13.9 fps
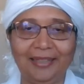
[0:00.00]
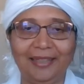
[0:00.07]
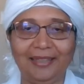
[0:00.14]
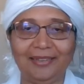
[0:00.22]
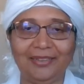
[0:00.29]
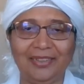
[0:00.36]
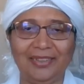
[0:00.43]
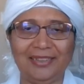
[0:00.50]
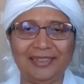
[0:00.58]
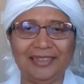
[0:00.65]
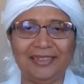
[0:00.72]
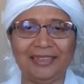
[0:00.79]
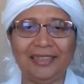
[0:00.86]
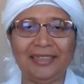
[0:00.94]
Then God is
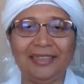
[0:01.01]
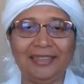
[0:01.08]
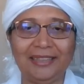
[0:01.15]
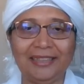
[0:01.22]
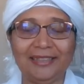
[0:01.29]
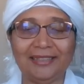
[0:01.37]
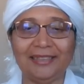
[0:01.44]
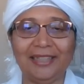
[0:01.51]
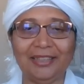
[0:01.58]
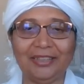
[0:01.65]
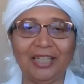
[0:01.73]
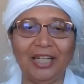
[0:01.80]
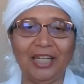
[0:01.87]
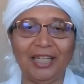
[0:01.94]
a genie, he's
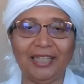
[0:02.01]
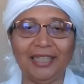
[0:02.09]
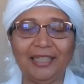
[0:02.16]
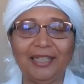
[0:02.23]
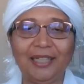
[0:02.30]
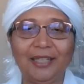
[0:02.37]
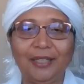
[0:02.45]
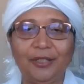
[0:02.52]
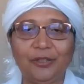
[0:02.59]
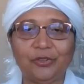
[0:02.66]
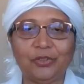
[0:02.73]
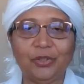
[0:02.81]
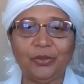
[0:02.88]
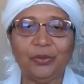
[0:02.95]
not God.
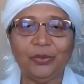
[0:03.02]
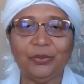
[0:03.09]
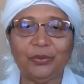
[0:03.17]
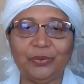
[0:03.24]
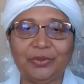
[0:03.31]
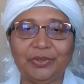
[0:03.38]
So